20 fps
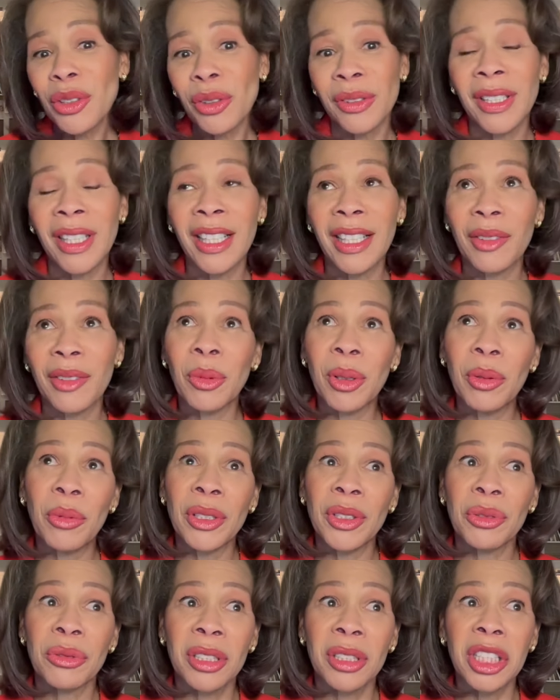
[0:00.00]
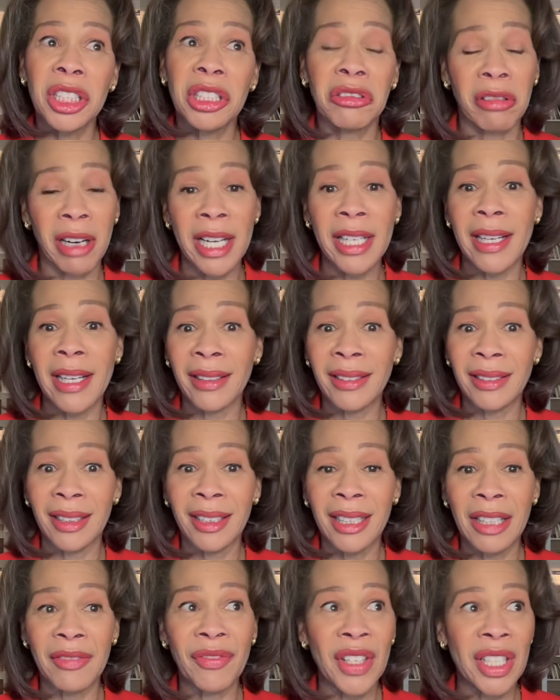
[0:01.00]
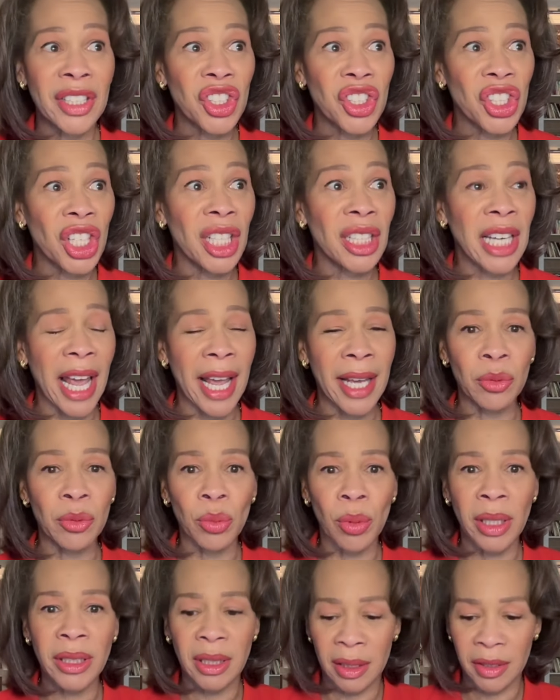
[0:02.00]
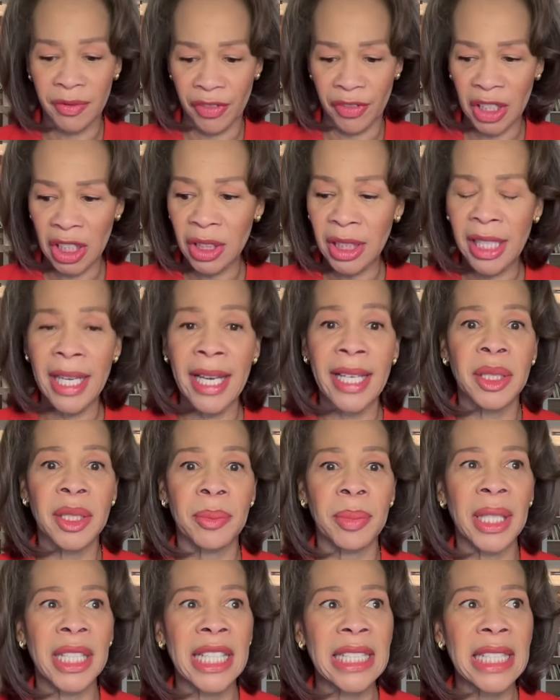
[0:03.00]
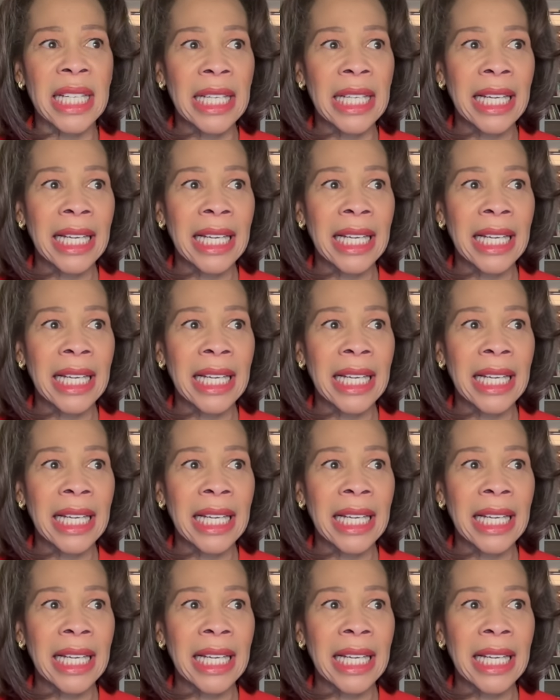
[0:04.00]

think what was really great at the convention and what the feeling has been